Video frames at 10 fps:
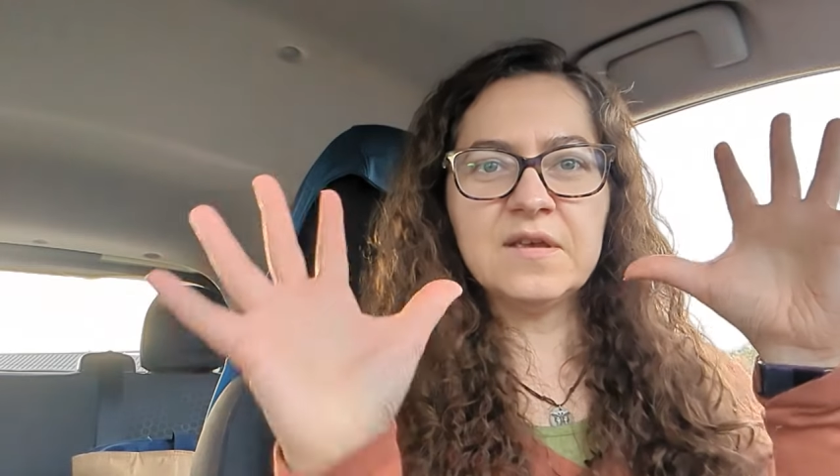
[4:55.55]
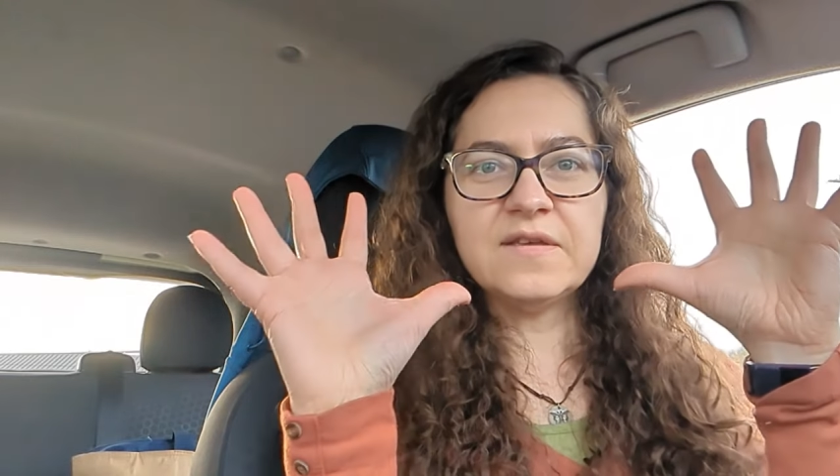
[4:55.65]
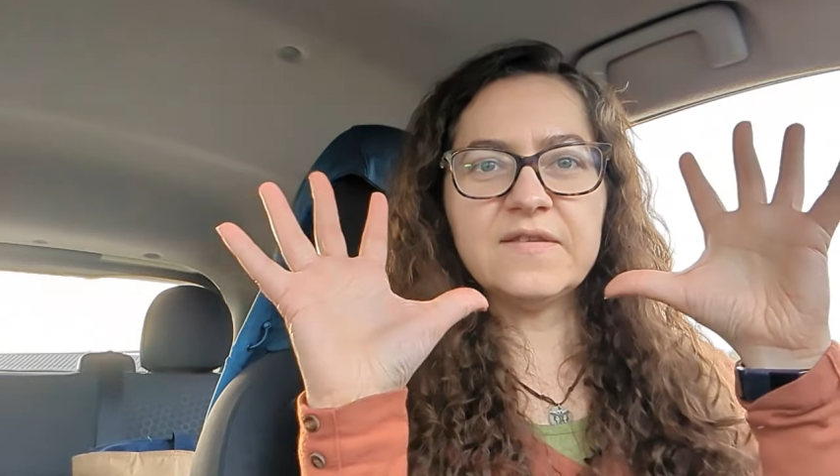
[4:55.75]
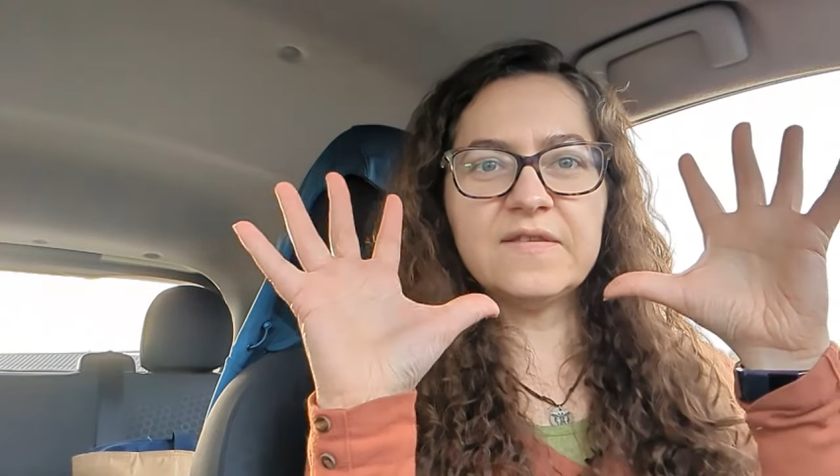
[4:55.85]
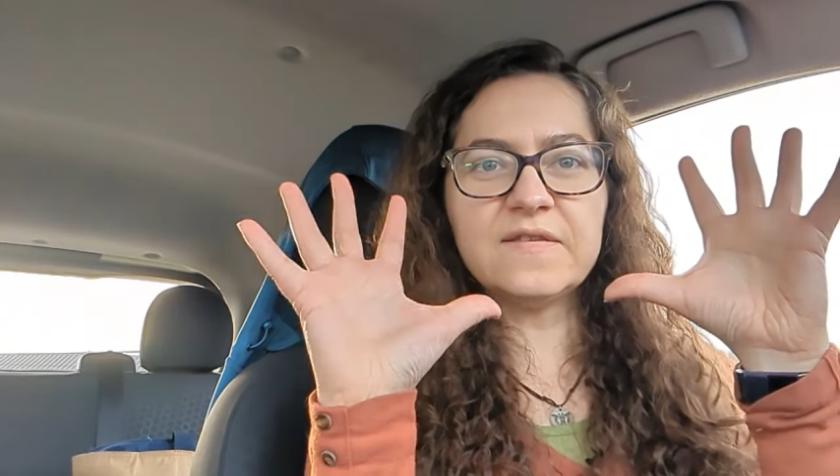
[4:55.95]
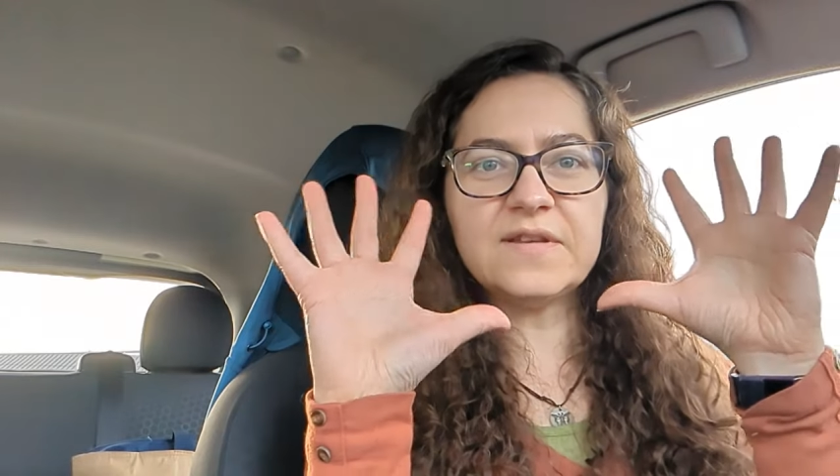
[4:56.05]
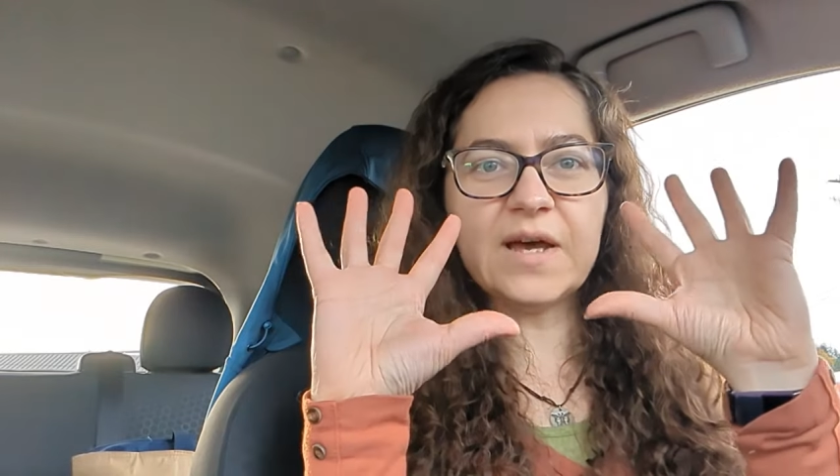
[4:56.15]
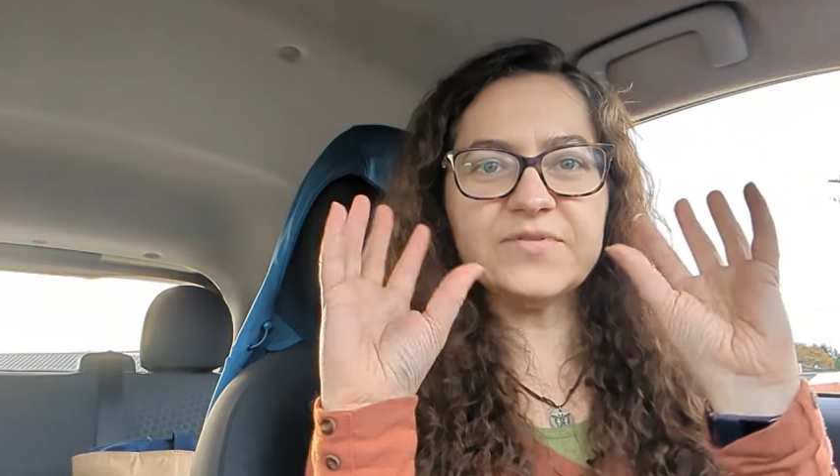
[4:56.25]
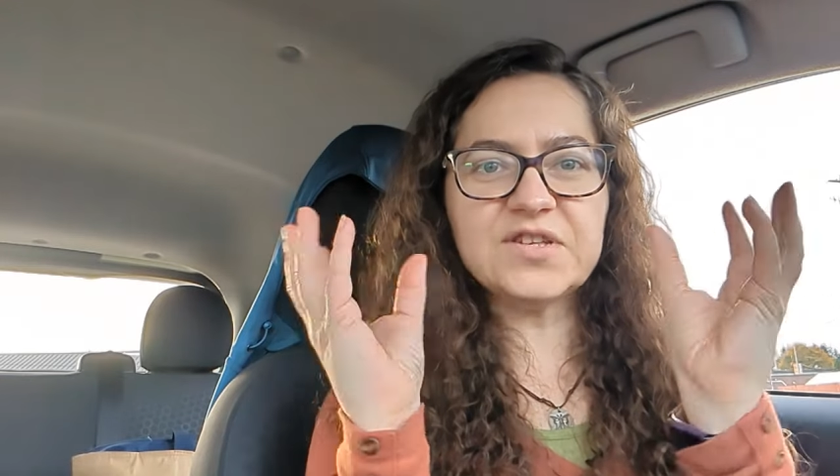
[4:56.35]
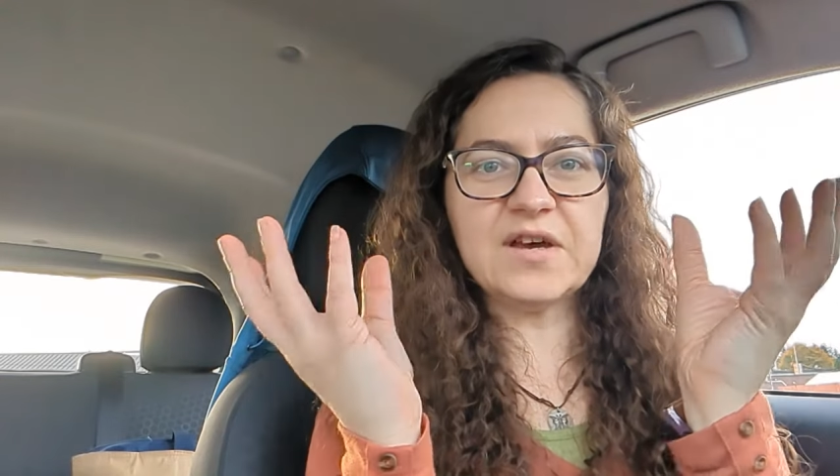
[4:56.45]

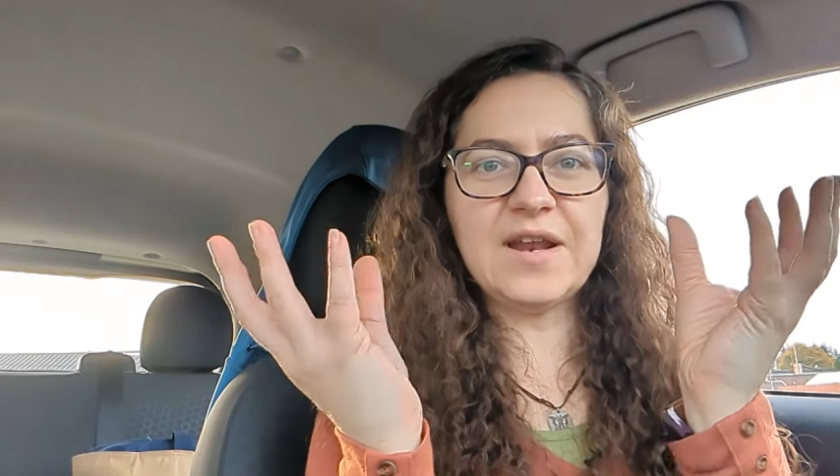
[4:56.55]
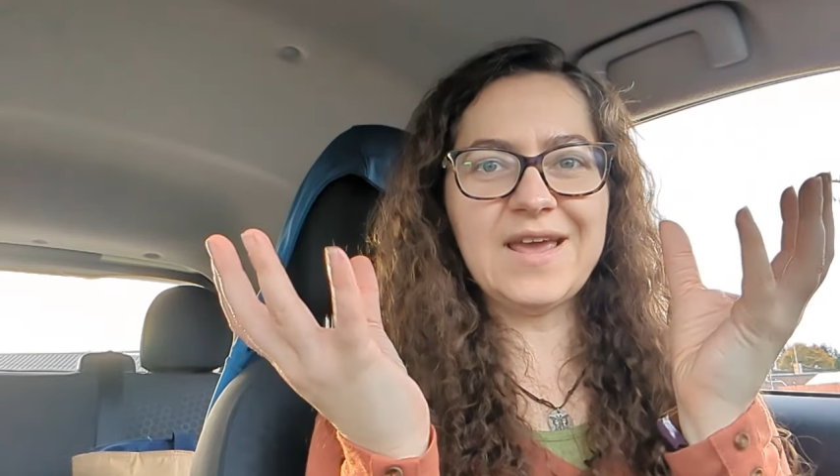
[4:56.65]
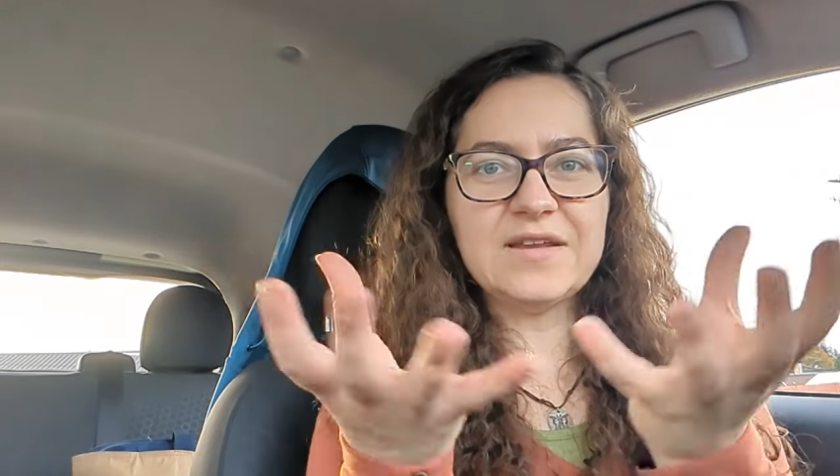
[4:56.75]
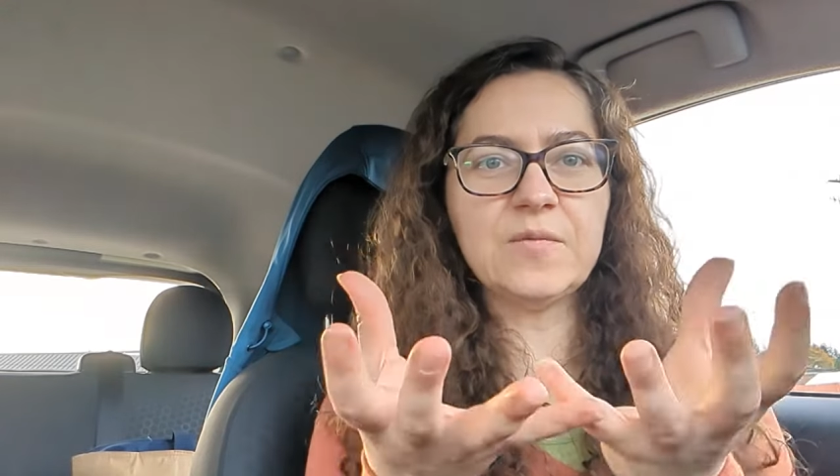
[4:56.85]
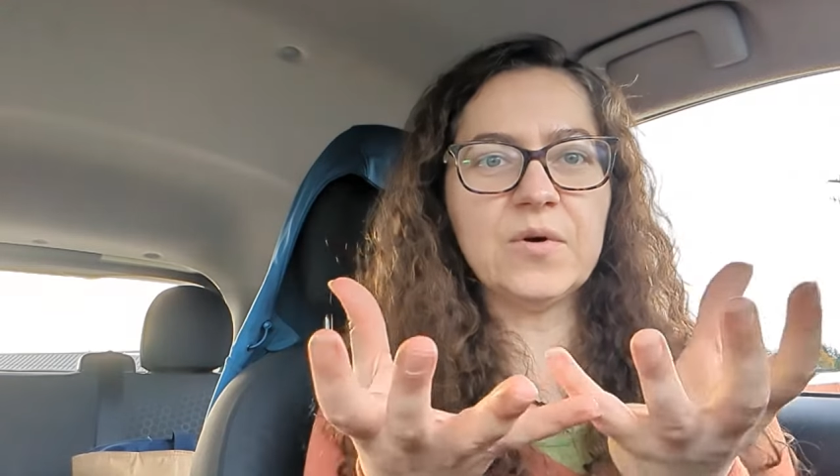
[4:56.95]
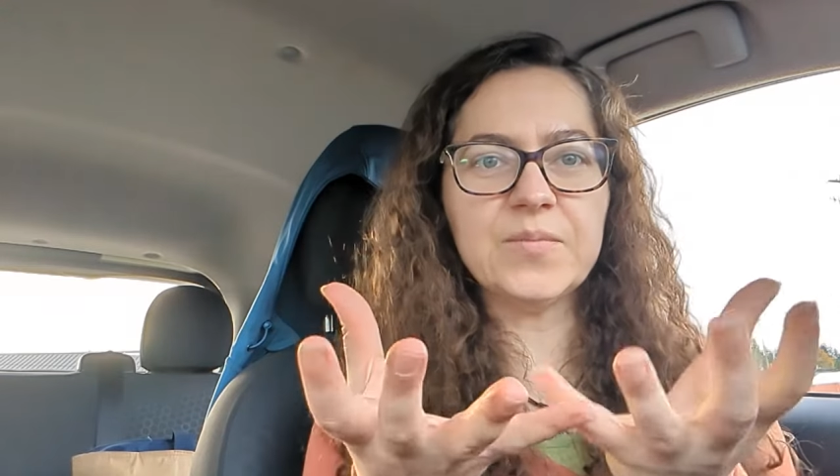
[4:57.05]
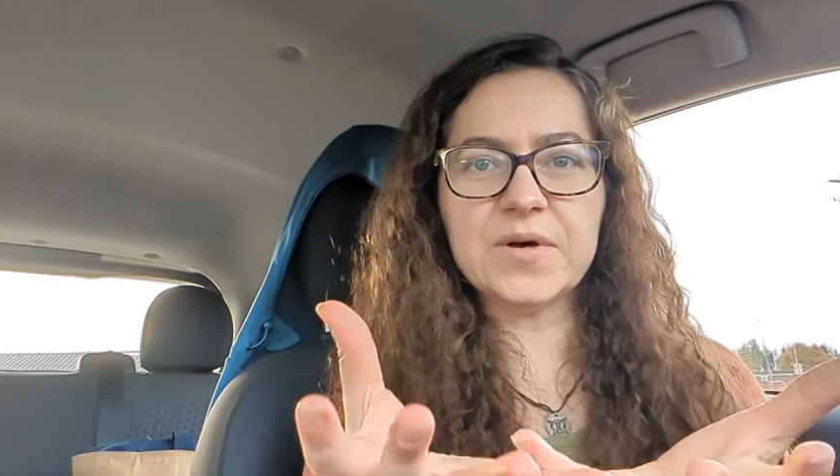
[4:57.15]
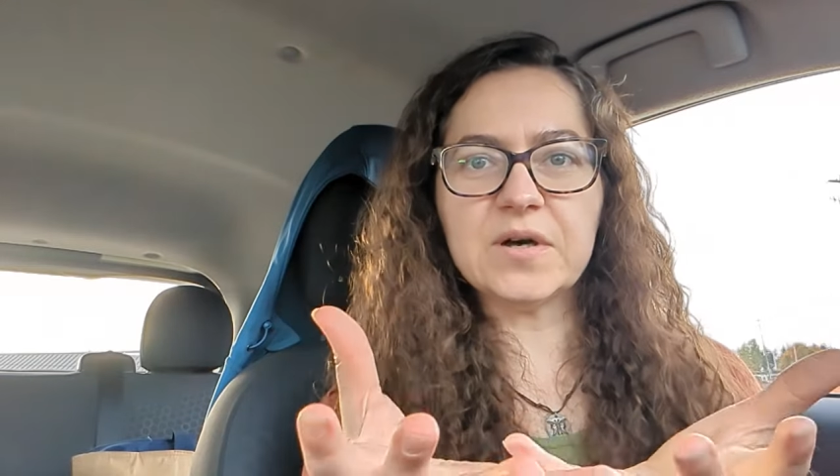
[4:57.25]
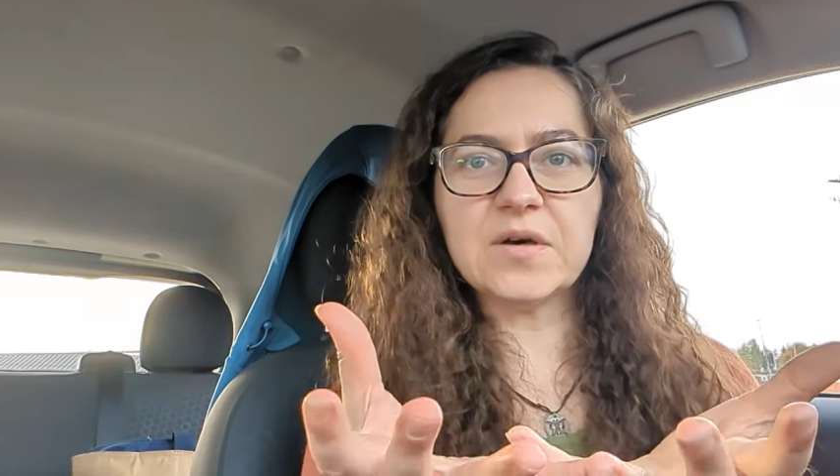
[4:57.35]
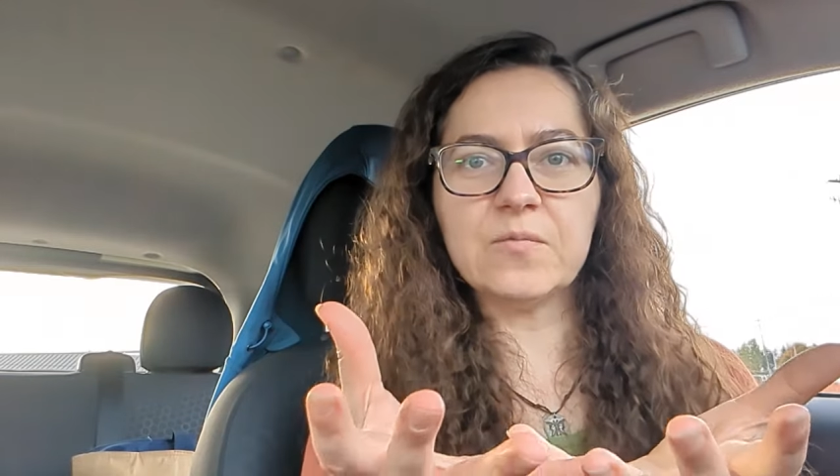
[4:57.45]
snapshot annual book,